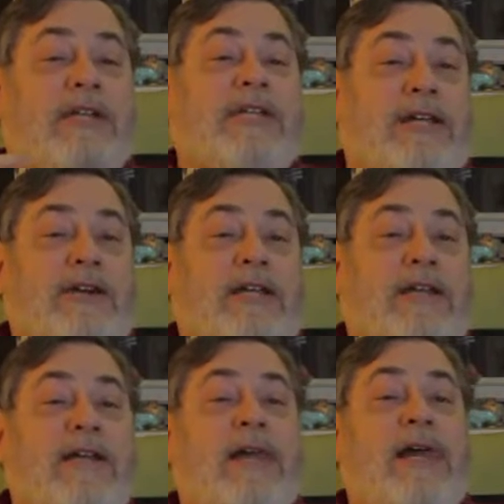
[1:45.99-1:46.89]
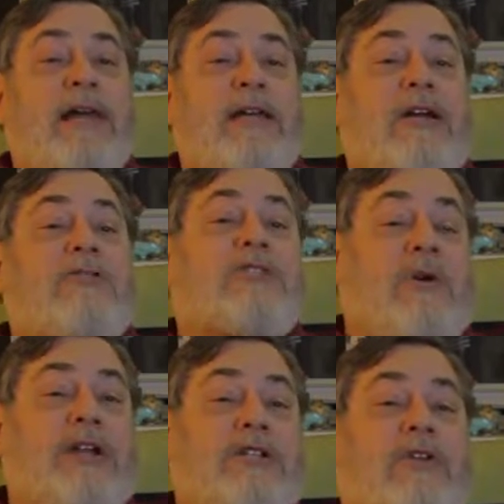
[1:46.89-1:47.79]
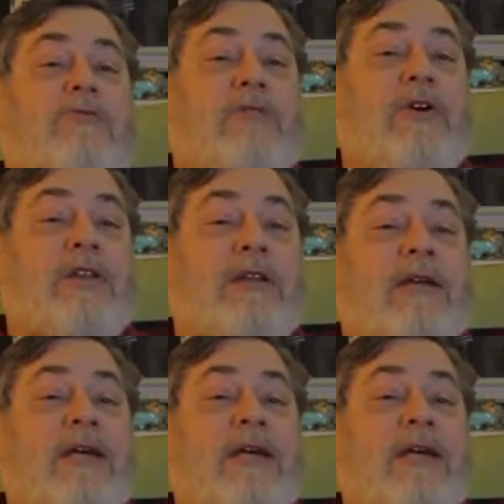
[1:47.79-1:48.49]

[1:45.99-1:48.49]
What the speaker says: military, you know, so on and so forth.